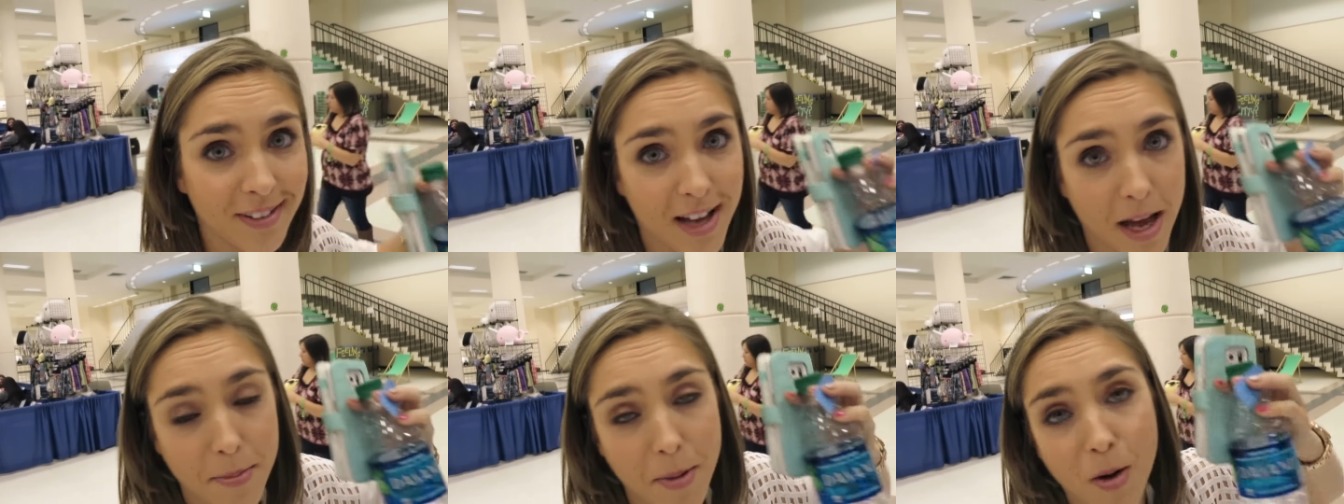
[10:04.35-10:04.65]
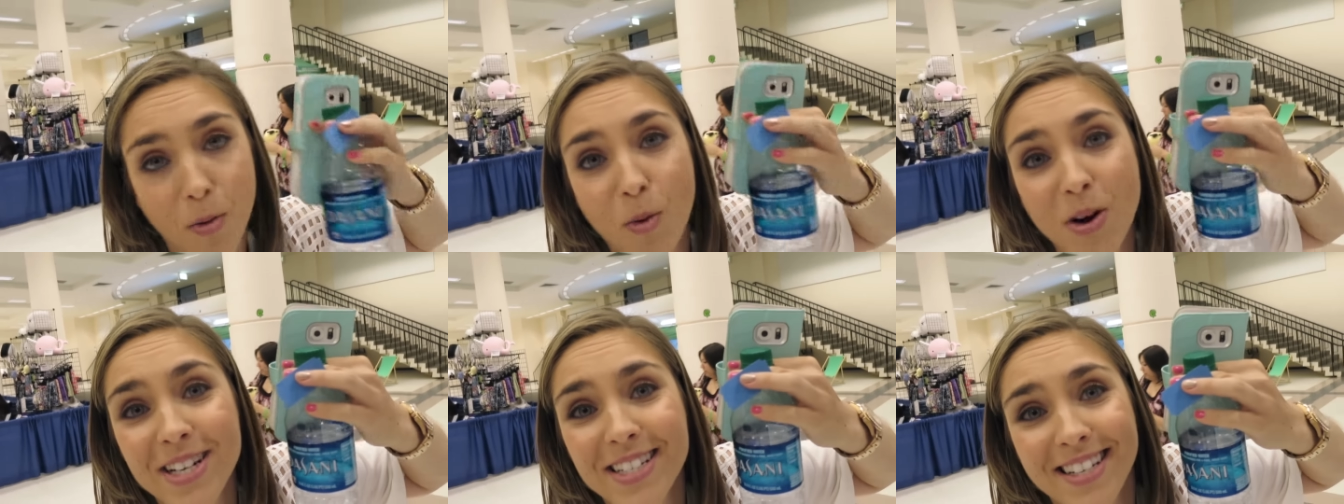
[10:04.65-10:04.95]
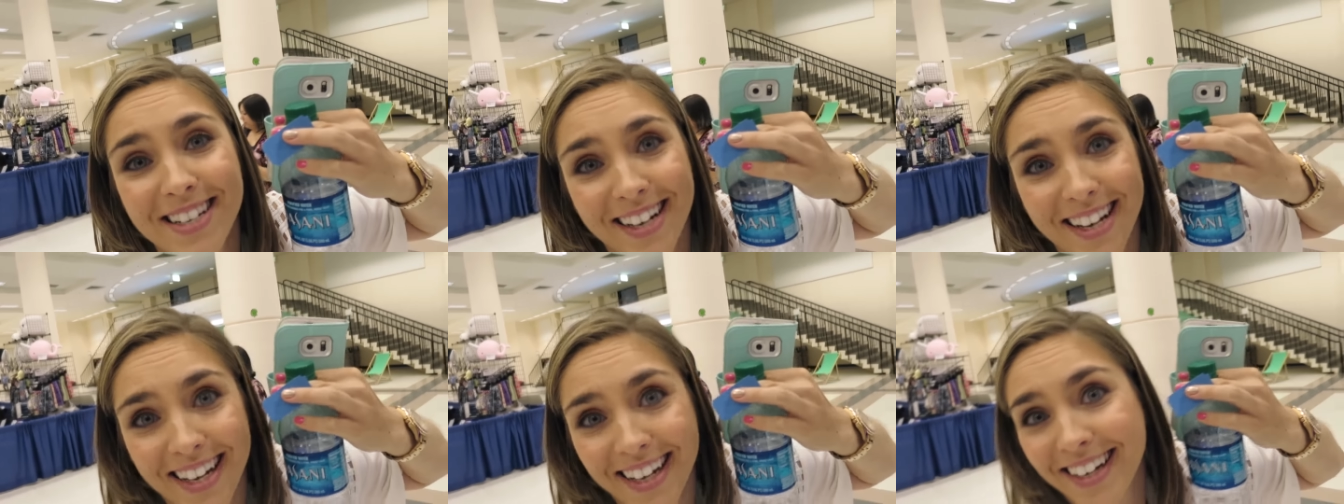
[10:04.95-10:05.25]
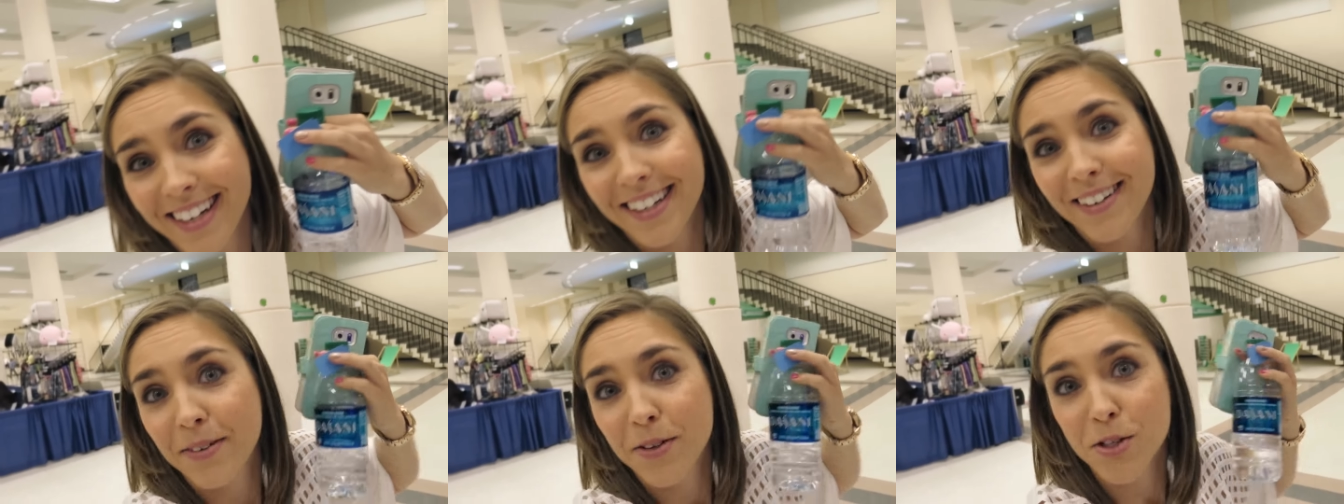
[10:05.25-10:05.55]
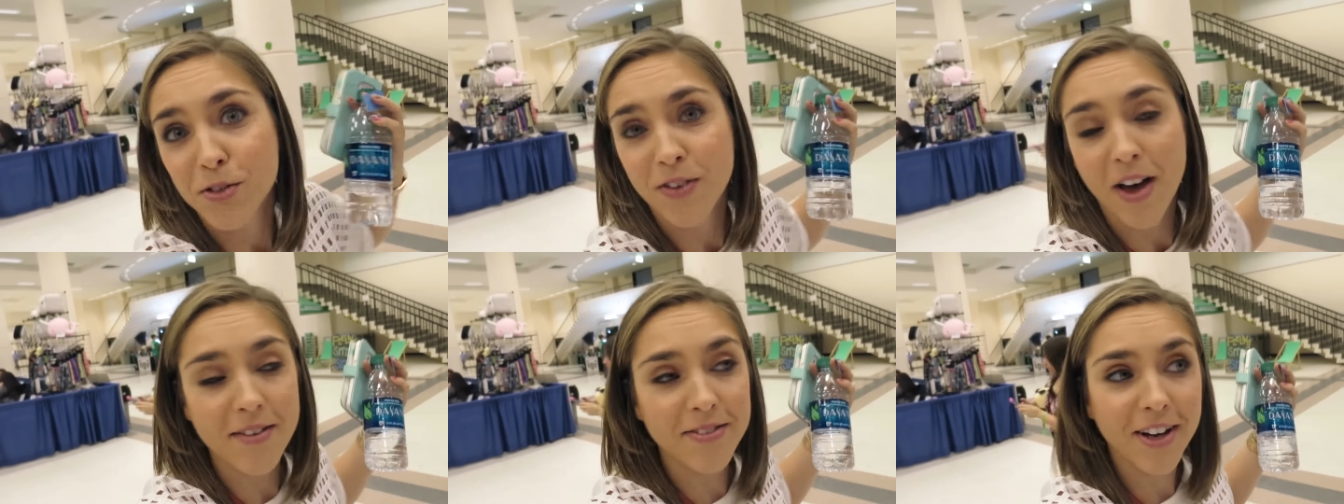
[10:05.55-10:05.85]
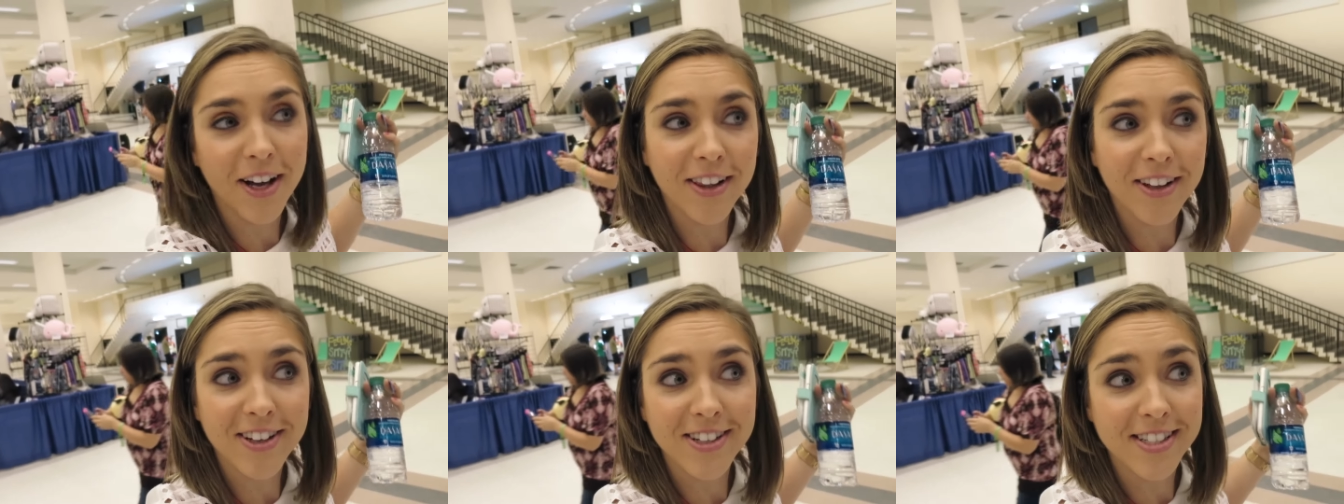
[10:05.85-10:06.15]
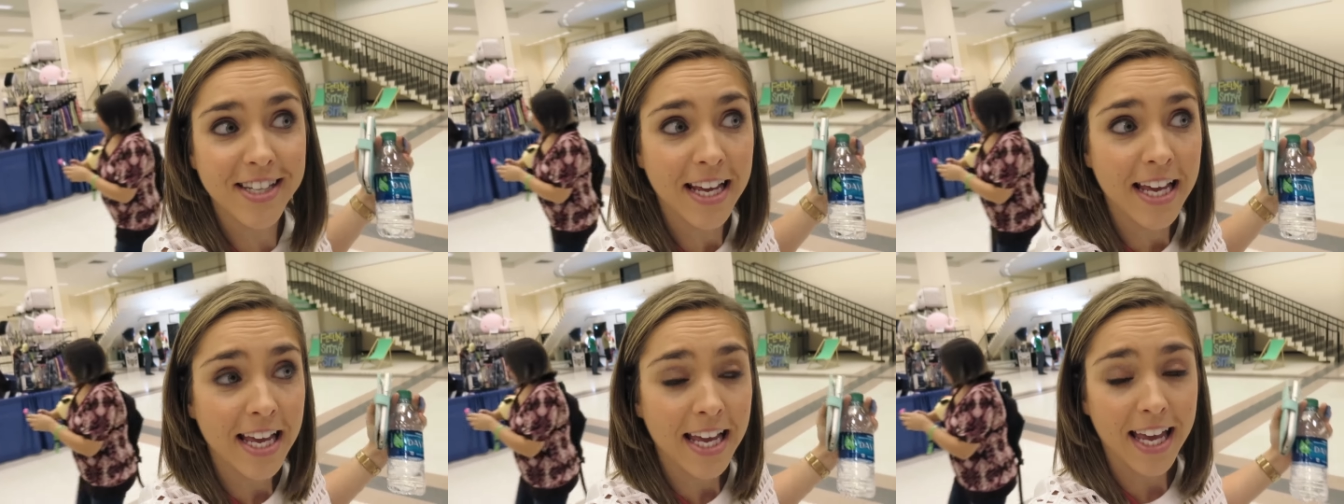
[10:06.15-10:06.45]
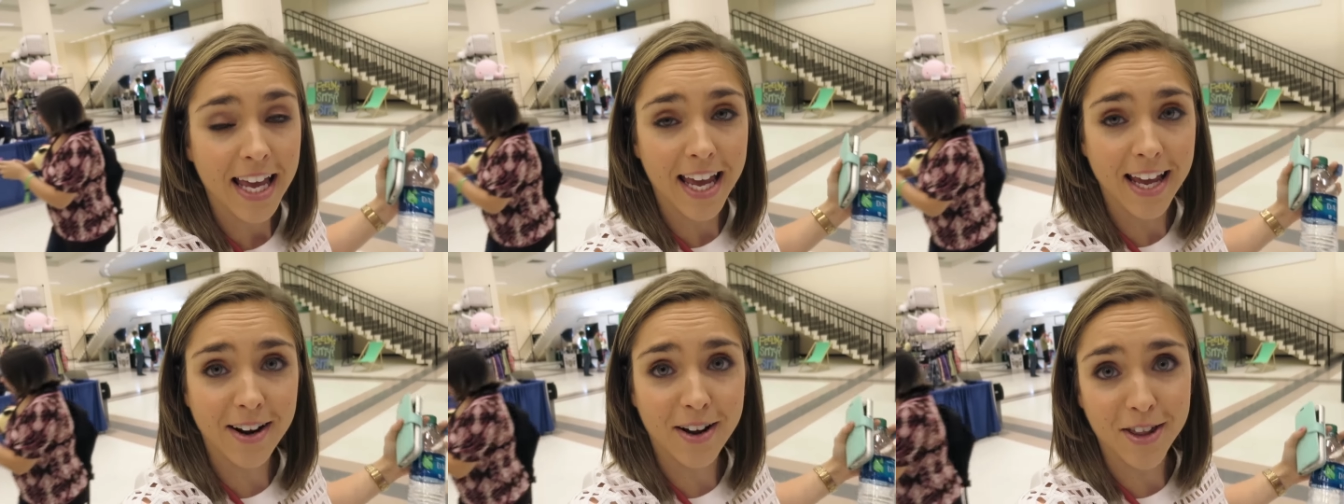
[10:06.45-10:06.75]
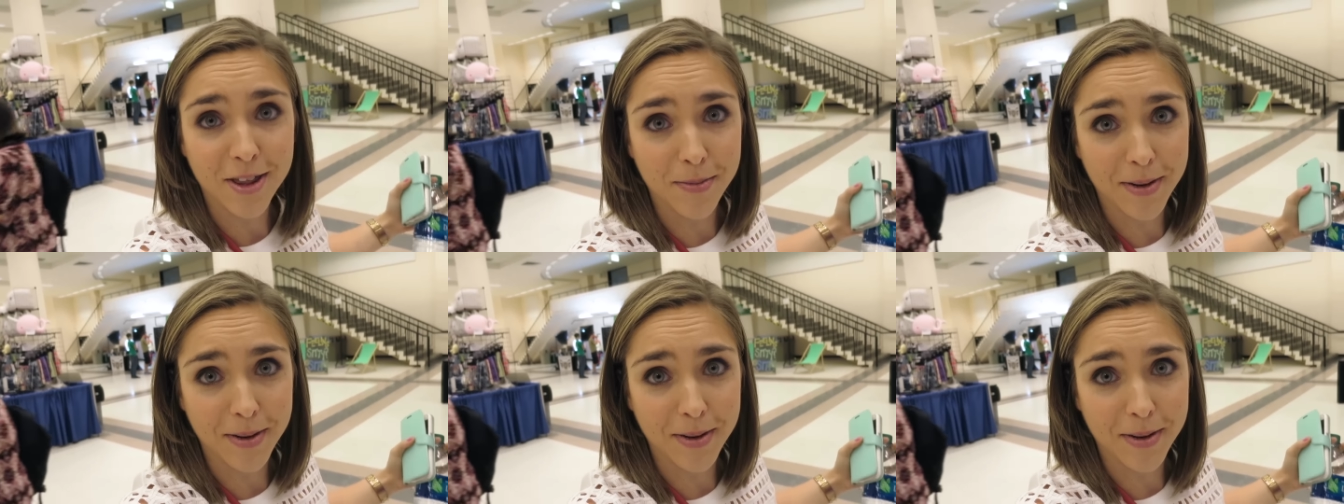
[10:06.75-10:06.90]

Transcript: I bought one ticket. It was $5, and all